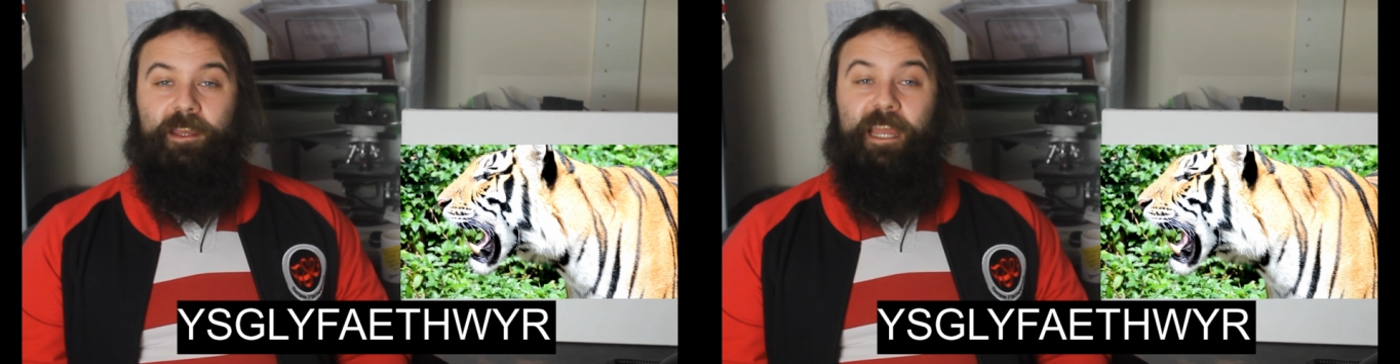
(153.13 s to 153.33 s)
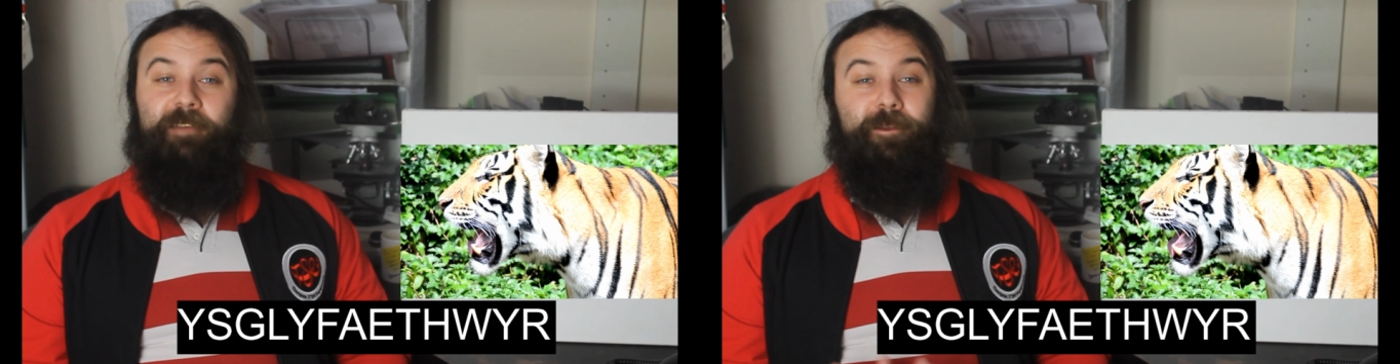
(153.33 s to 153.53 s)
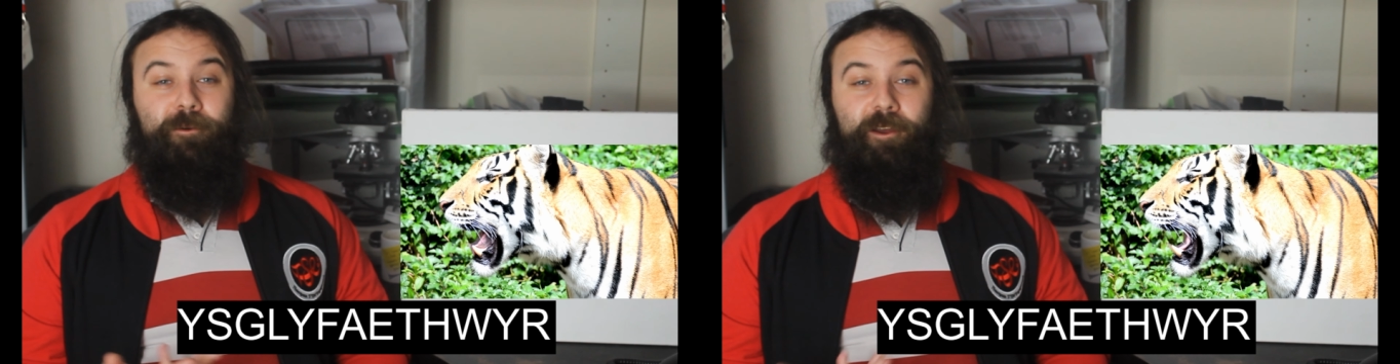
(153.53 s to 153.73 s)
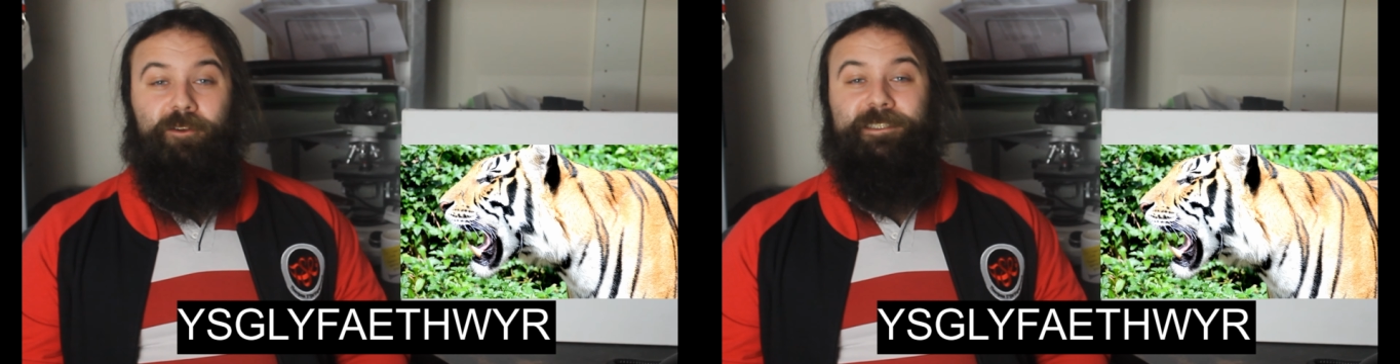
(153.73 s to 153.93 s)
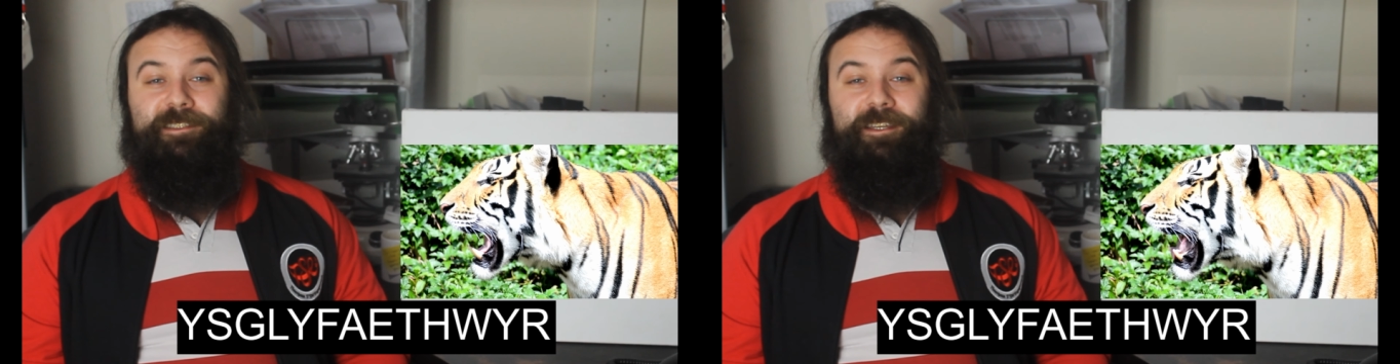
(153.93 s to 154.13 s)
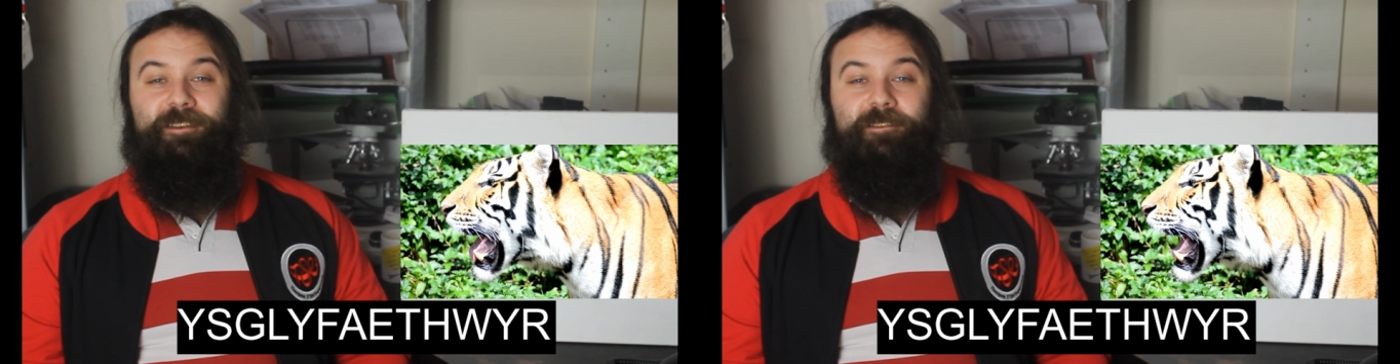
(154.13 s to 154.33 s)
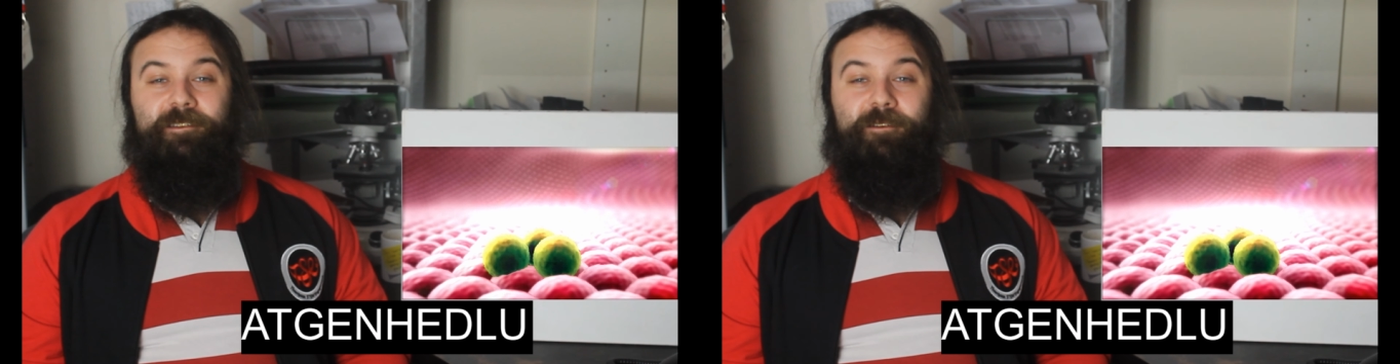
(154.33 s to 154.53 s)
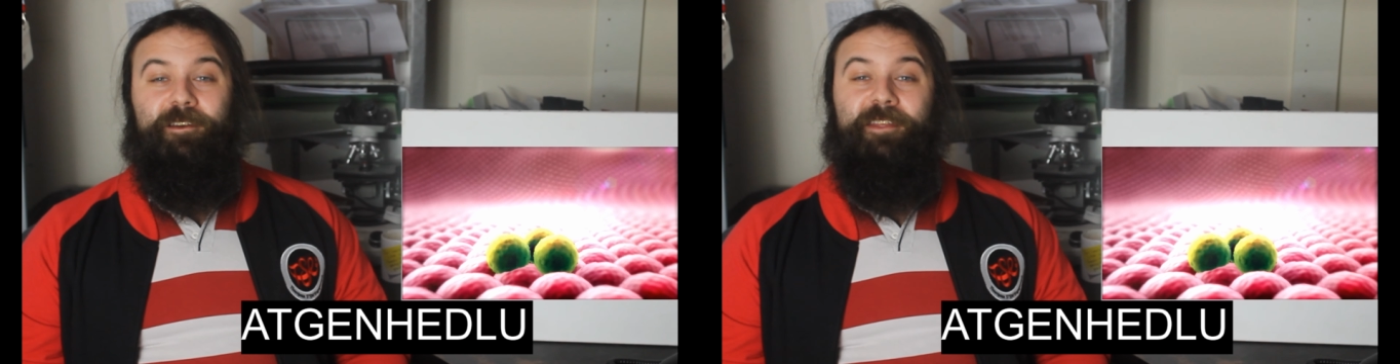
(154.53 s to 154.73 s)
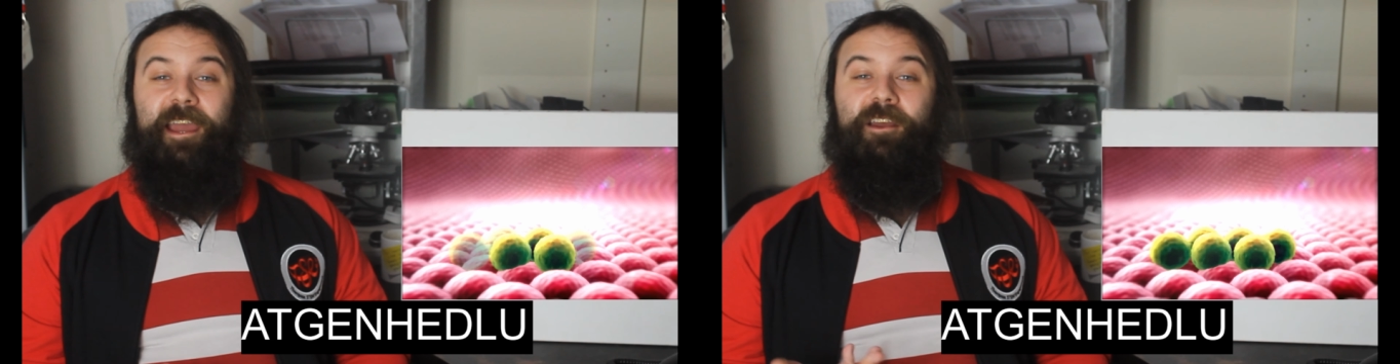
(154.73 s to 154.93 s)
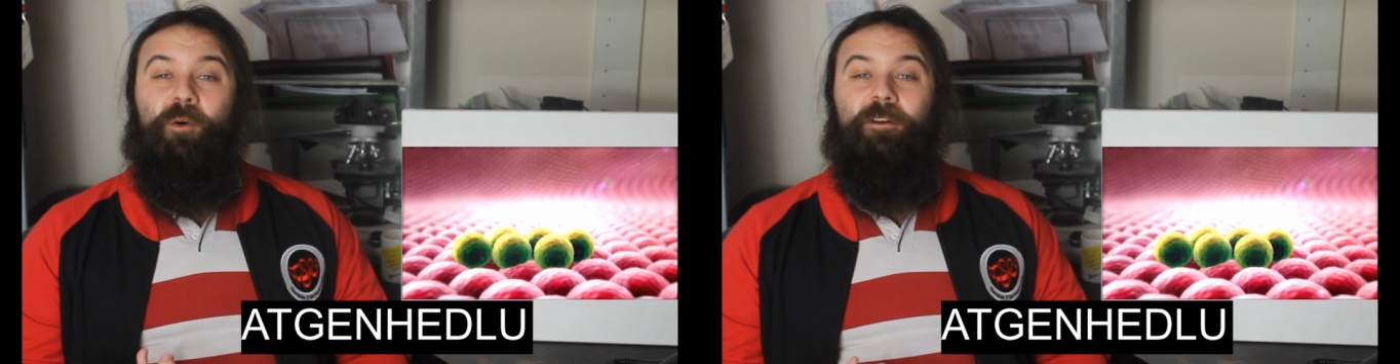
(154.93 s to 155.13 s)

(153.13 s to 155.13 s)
If you goroesi, you can then go